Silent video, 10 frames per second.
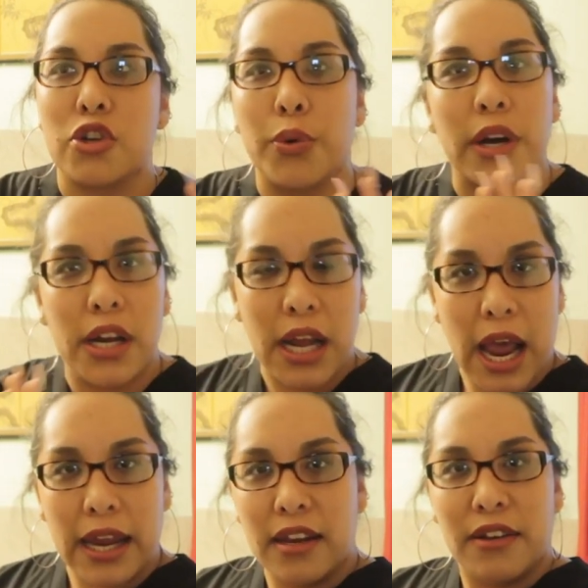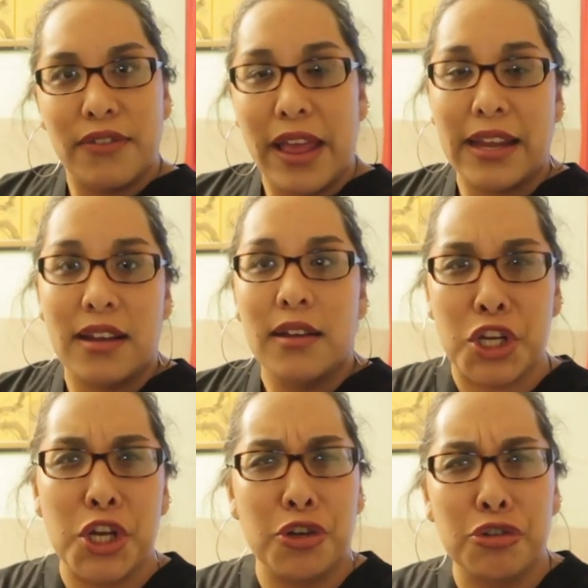so we're gonna kind of like
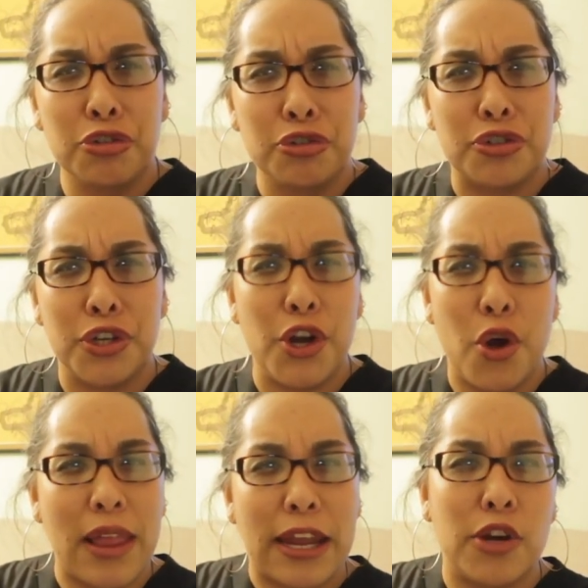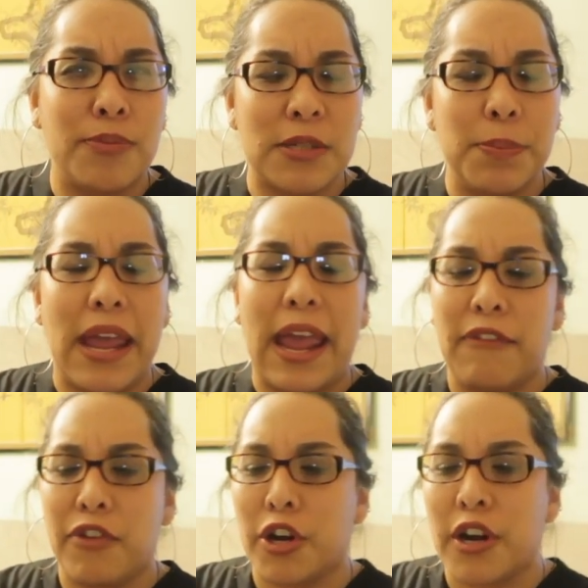excuse, you know, like your
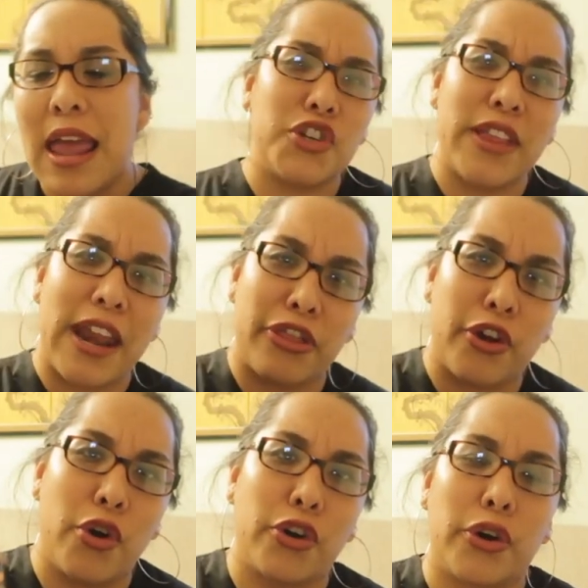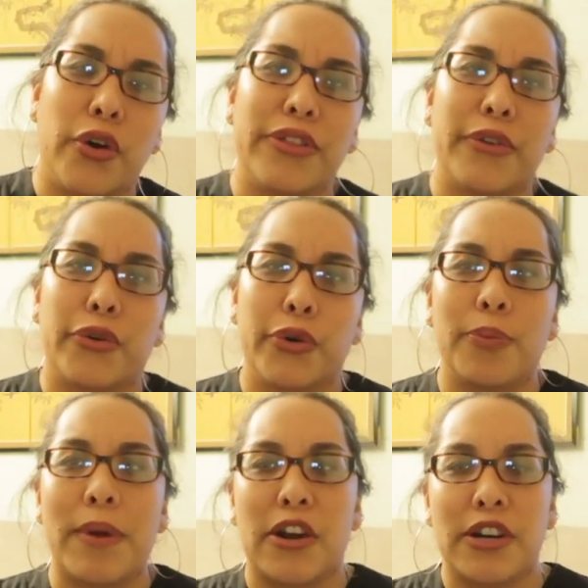misbehavior. You know, they had to throw a girl in the group and